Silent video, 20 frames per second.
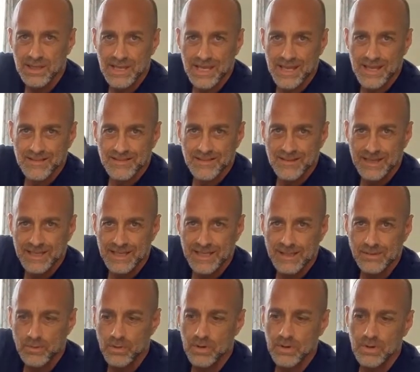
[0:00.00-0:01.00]
canteen
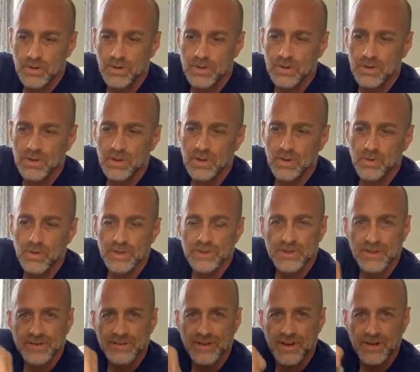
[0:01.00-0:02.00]
with
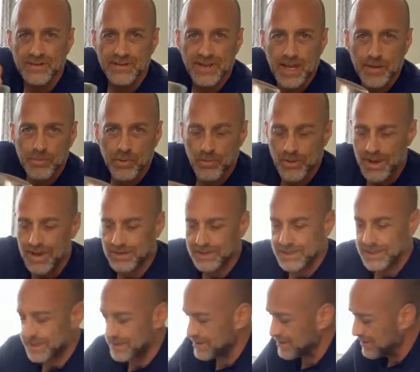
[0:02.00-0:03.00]
the duct tape around
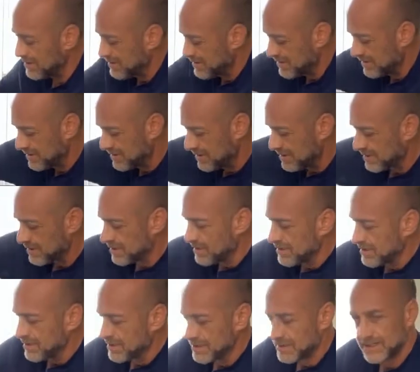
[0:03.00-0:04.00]
it.
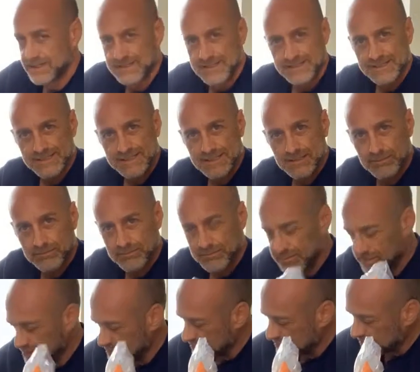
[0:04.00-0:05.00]
Some
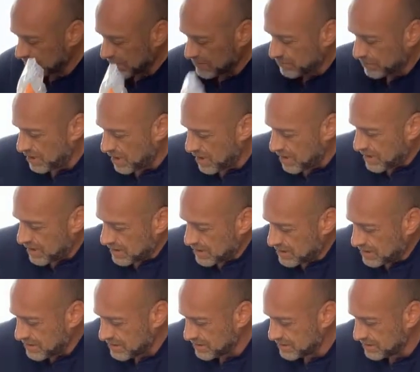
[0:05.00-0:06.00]
sunblock.
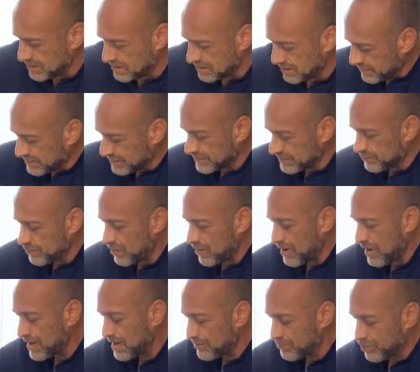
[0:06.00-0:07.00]
This is
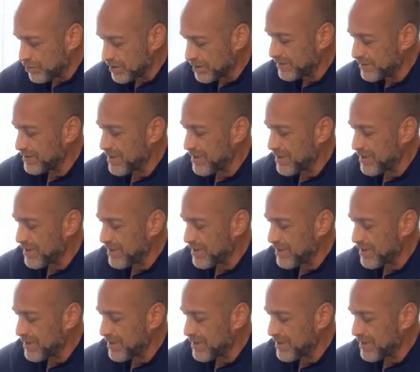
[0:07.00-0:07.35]
where I put